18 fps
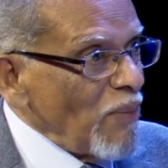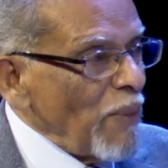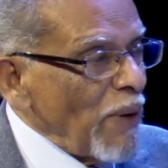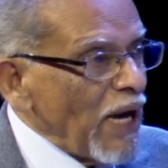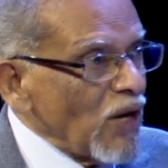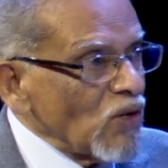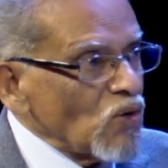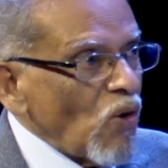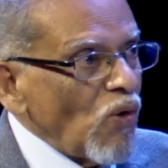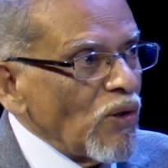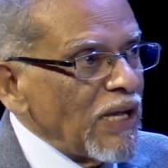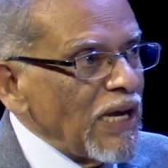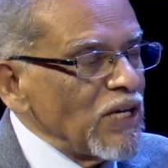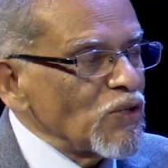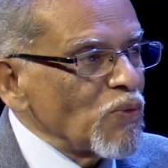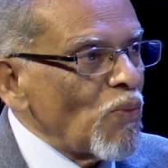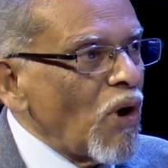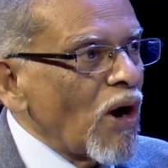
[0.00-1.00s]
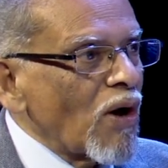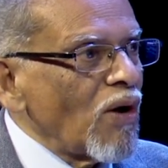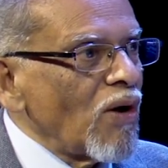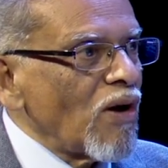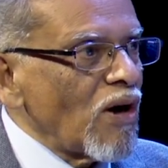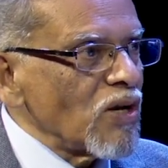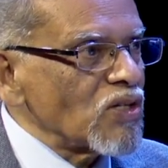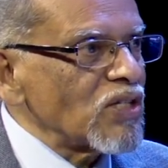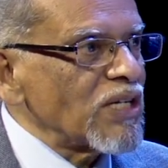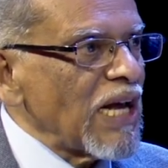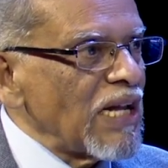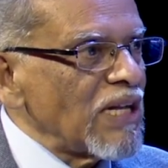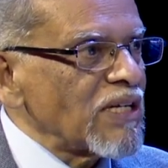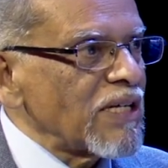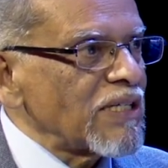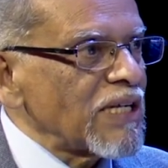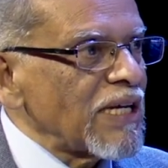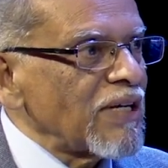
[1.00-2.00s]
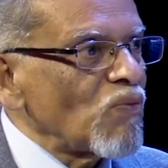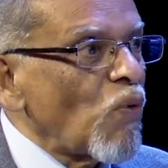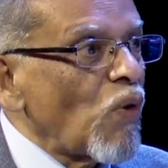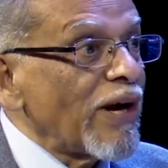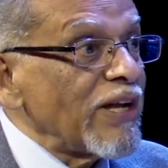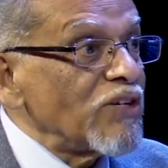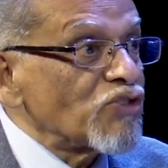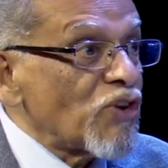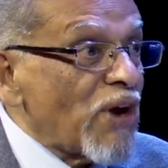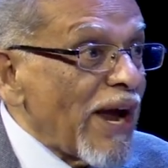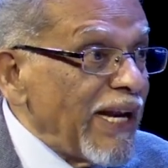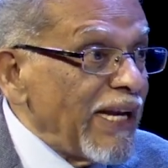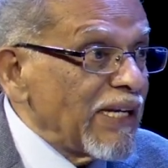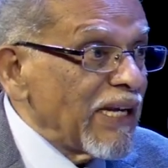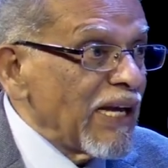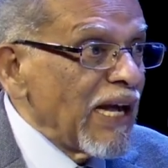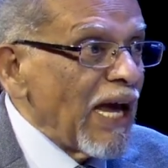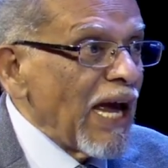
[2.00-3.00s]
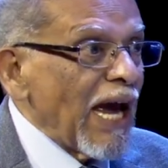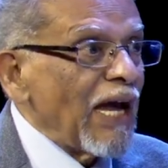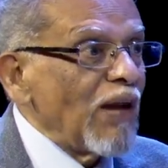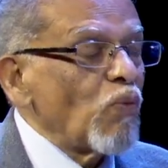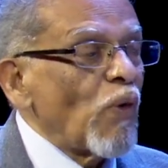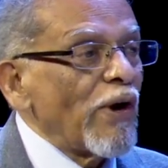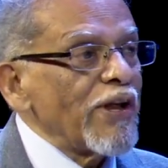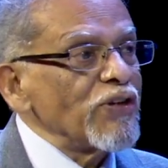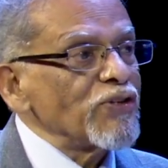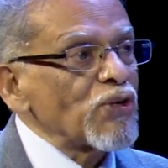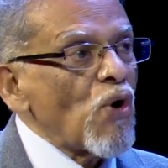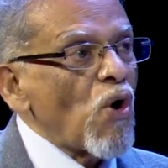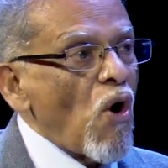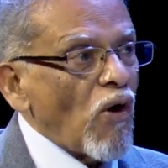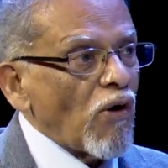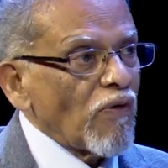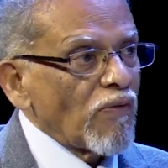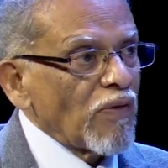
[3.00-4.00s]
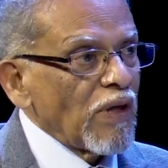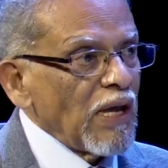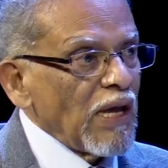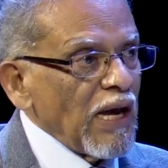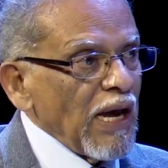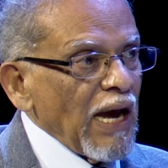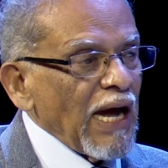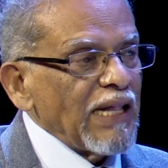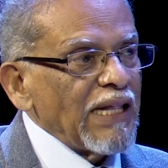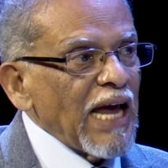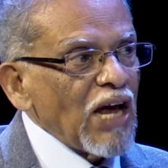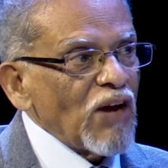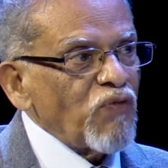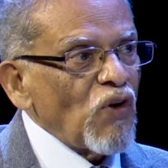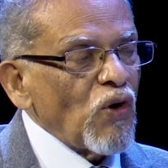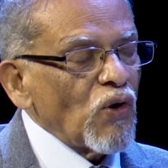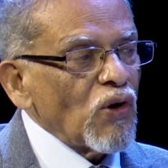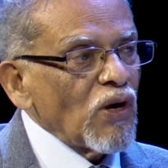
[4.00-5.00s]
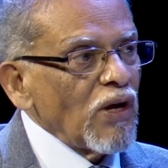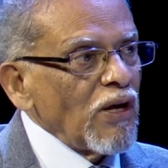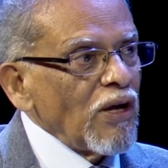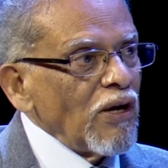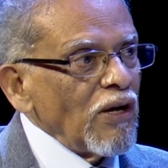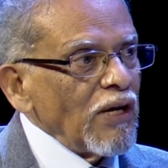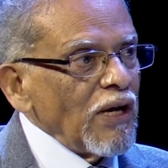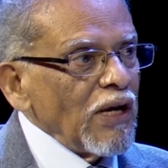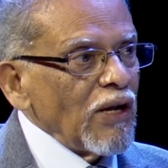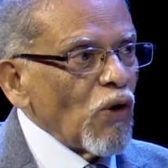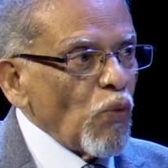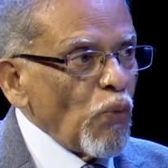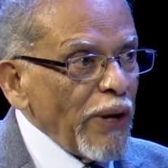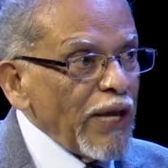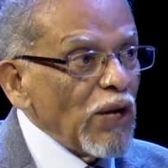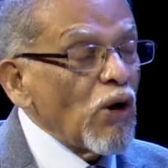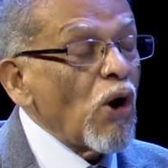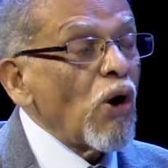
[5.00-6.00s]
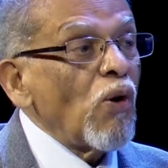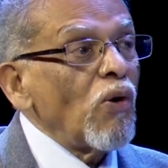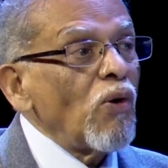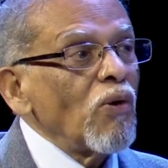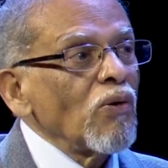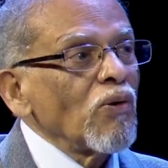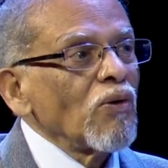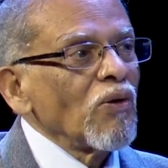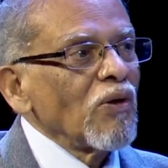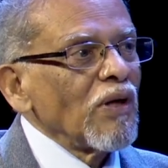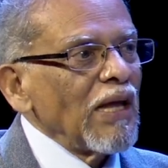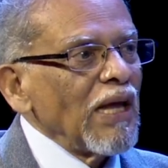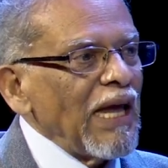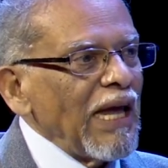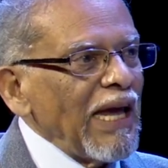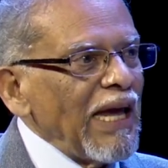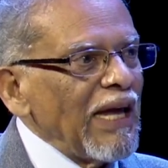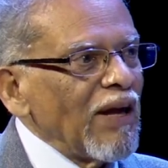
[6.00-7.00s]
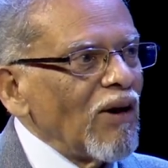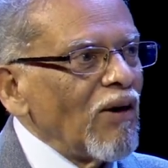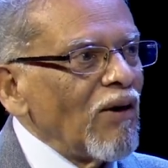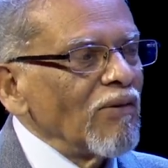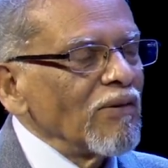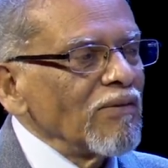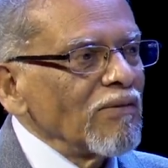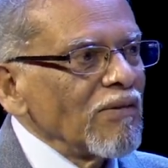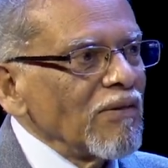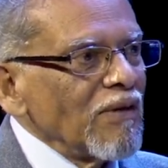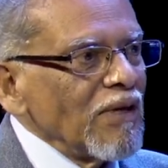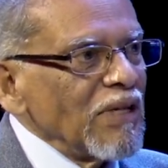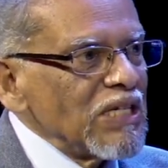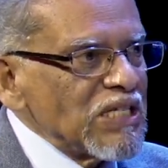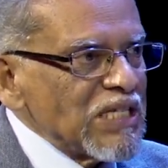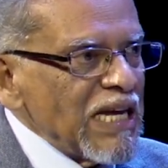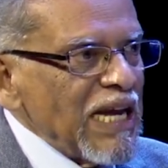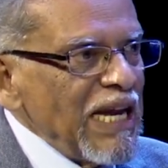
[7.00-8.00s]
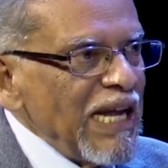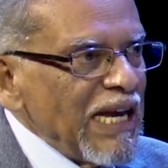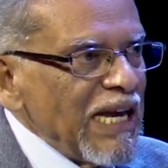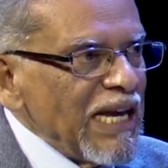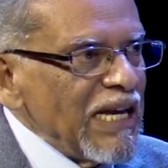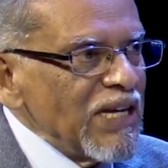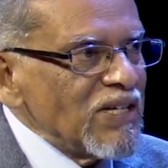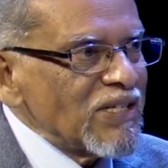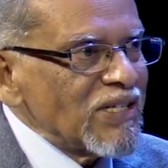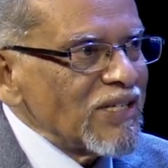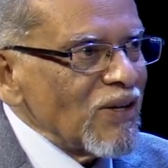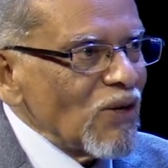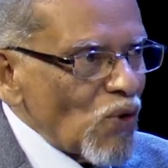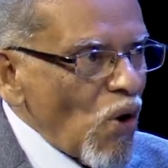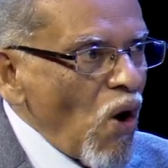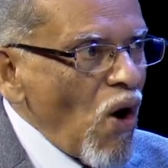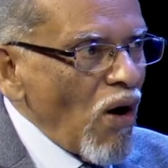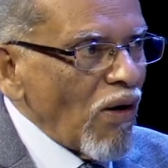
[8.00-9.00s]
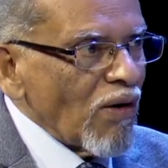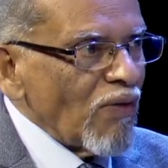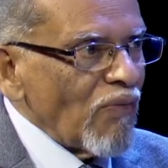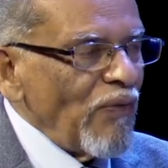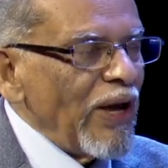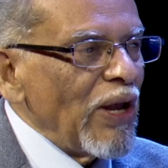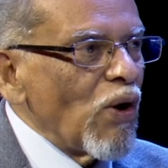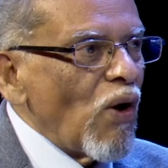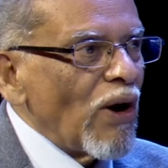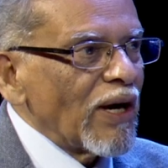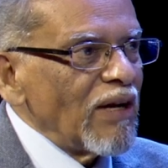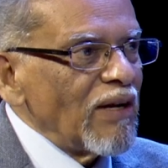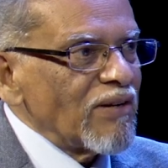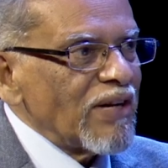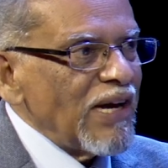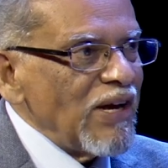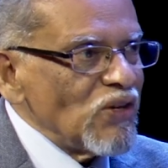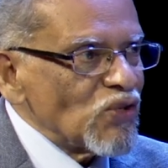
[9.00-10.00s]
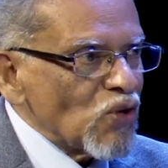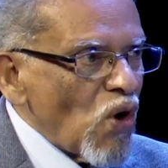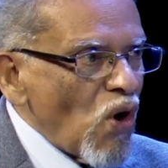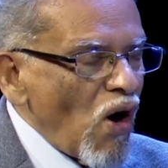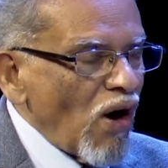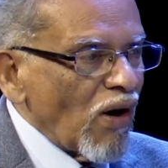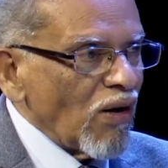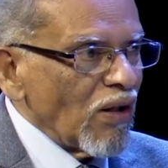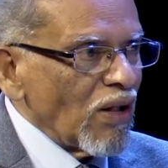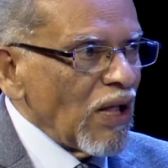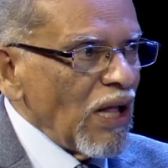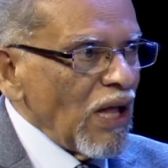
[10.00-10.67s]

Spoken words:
because all these moral laws tells us and what is right and what is wrong. And therefore, you know, we know, you know, stealing is wrong. We know adultery is wrong.